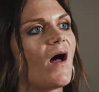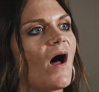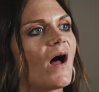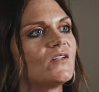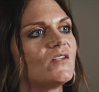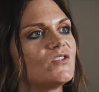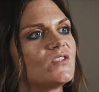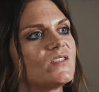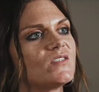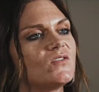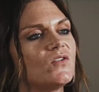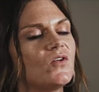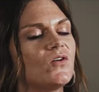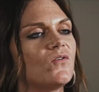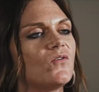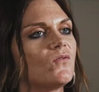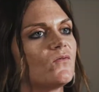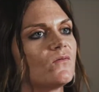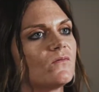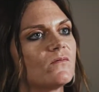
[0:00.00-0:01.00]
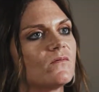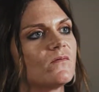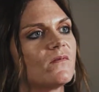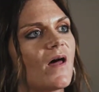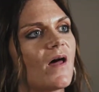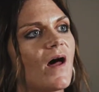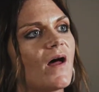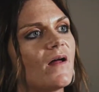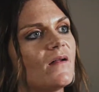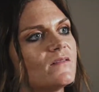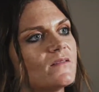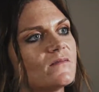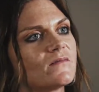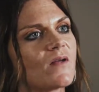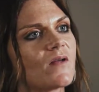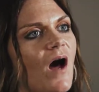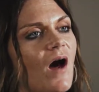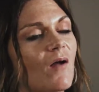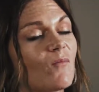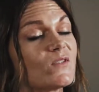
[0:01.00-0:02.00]
I just knew that
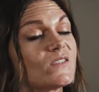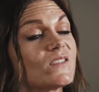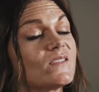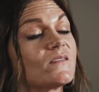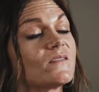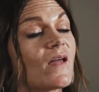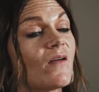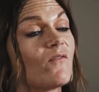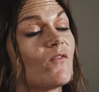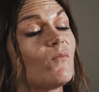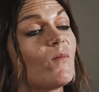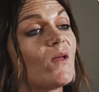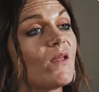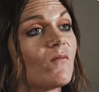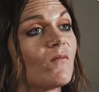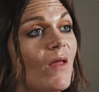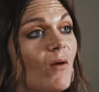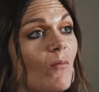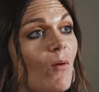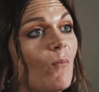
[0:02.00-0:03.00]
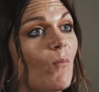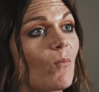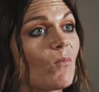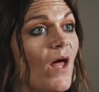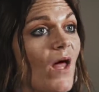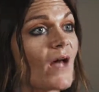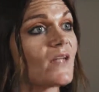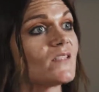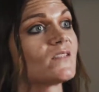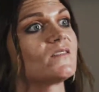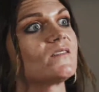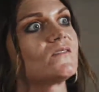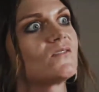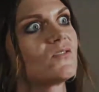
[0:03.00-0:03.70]
God was giving me like one last